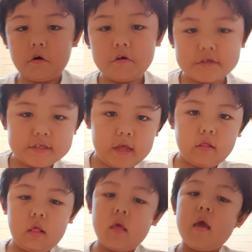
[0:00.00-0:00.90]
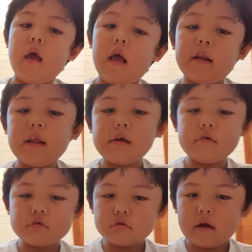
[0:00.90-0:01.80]
Carcel. And I
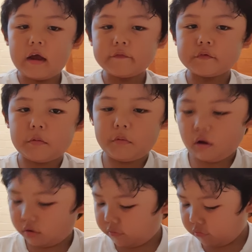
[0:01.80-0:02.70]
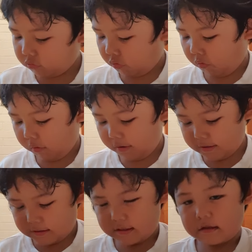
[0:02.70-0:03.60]
also have some other
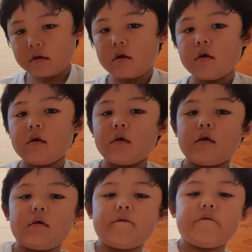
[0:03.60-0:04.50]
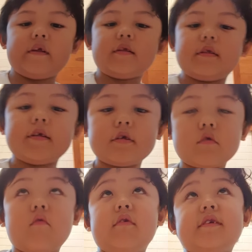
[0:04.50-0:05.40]
toys,
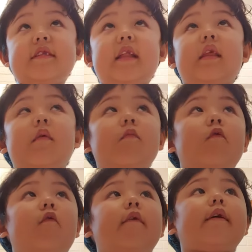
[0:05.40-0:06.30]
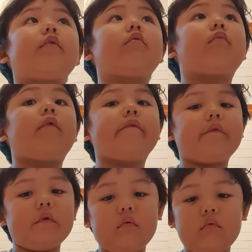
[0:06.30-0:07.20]
vintage toys that I'm going to
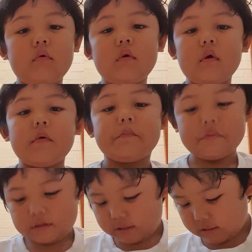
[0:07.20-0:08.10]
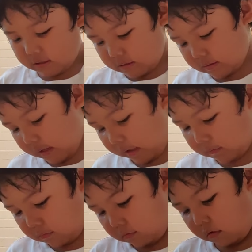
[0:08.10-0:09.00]
review. Please
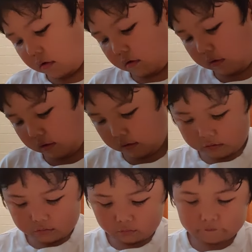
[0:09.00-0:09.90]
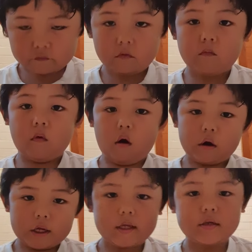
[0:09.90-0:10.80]
get 8 of the
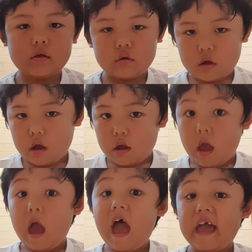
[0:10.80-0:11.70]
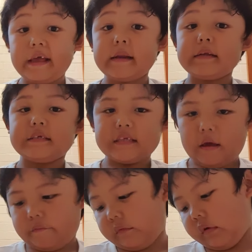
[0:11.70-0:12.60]
rocket and
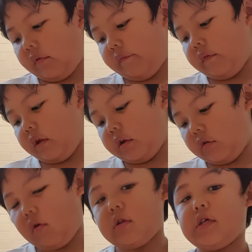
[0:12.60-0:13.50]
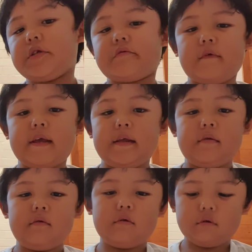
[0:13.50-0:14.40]
7 of the jolly
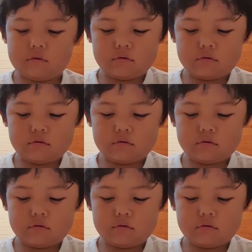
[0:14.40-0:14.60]
train.